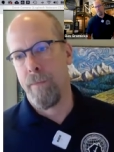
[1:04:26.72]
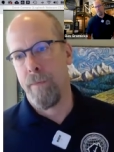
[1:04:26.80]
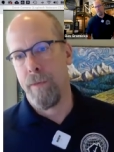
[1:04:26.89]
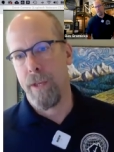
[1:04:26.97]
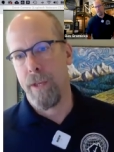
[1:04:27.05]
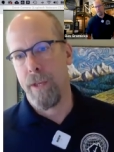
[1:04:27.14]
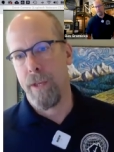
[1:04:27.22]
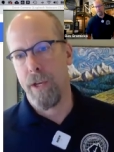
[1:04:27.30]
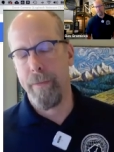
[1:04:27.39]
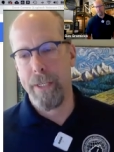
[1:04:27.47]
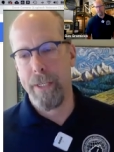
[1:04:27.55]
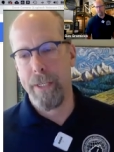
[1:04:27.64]
the agreement
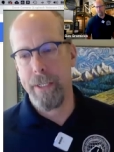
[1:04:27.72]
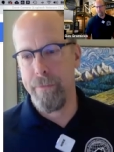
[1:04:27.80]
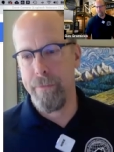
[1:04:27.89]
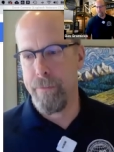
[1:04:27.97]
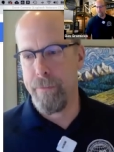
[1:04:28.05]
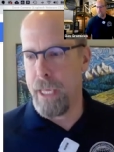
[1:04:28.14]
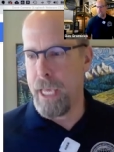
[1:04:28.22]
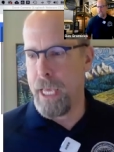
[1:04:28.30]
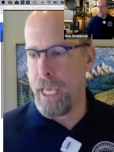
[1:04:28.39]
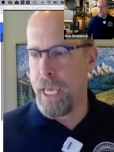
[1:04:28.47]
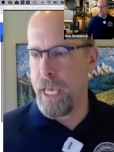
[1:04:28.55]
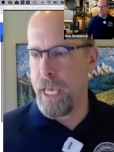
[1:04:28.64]
system
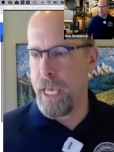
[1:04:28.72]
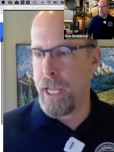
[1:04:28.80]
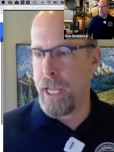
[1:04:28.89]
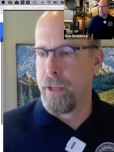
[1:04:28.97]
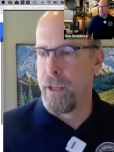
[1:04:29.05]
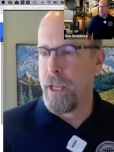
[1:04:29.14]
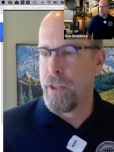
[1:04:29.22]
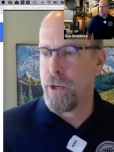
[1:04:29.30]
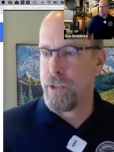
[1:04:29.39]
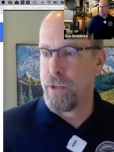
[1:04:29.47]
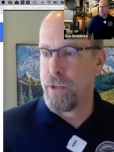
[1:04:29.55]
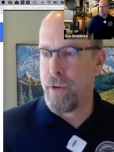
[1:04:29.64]
and there's
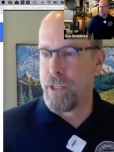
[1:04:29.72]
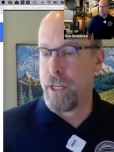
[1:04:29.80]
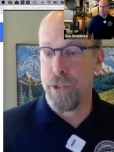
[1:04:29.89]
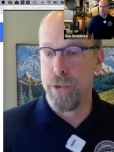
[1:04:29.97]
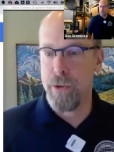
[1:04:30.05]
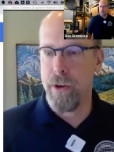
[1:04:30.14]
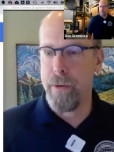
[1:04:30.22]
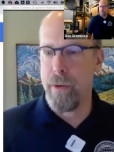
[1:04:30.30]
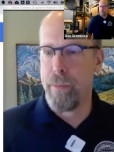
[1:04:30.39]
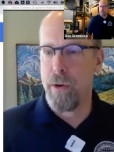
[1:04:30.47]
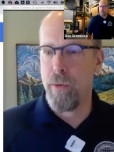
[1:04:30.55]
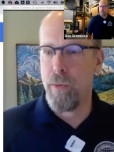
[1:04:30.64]
a residential agreement,
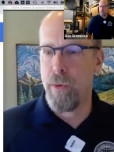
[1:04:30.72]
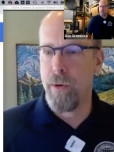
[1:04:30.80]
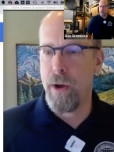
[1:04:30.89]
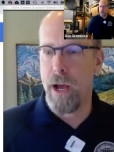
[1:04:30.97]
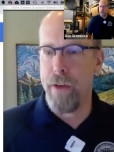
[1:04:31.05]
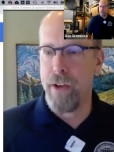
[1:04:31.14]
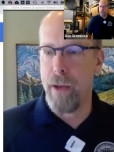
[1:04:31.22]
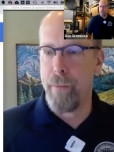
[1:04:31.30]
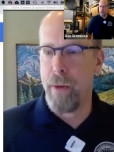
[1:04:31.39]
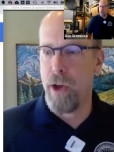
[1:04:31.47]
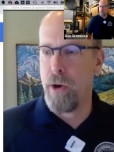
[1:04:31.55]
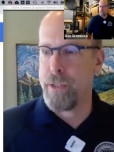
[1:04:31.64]
but I've got
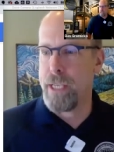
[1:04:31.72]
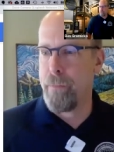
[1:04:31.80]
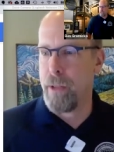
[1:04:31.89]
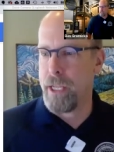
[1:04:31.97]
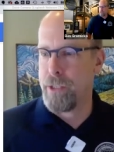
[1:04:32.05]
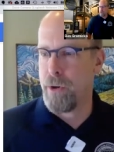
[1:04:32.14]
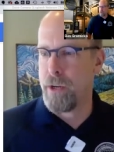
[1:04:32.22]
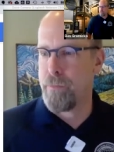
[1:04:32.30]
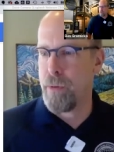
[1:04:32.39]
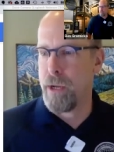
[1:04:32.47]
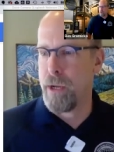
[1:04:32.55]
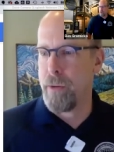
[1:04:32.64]
my own template. So I'd
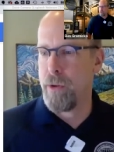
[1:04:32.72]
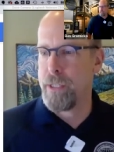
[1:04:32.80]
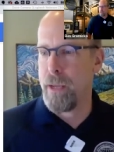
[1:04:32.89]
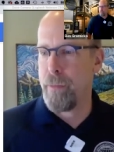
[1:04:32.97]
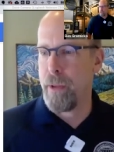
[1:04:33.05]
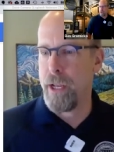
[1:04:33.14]
bring my own template